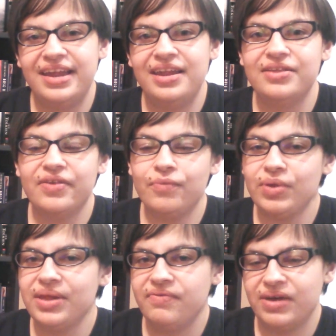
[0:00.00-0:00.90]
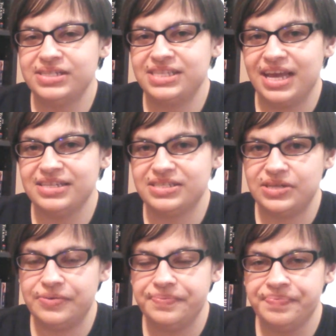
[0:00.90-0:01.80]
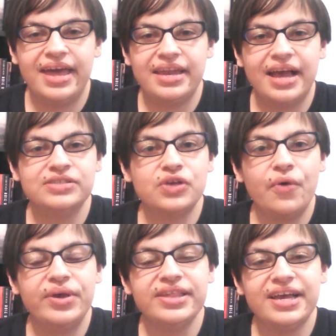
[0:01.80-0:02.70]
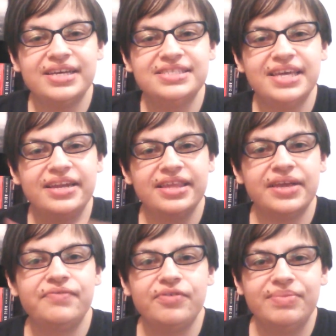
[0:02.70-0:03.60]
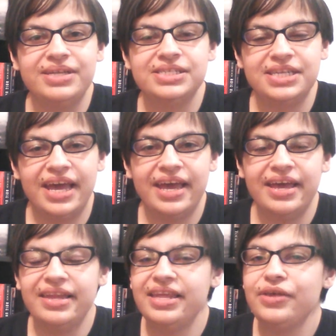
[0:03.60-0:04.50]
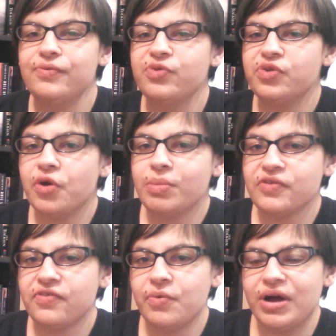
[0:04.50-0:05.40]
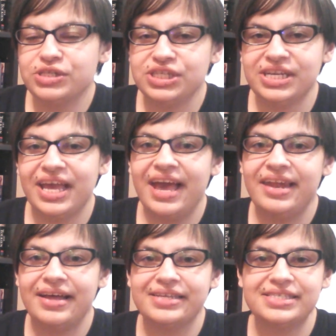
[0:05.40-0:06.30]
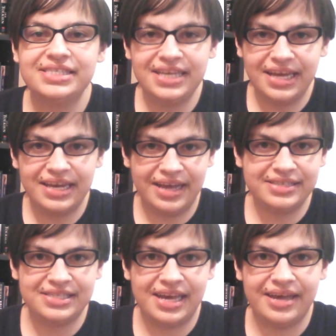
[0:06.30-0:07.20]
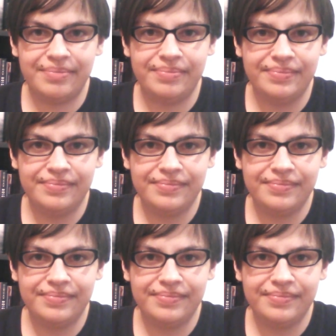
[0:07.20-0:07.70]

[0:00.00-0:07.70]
It is a really fun tag to do. And as always, guys, that is it for me today. Thank you so much for watching, and I'll see you next time.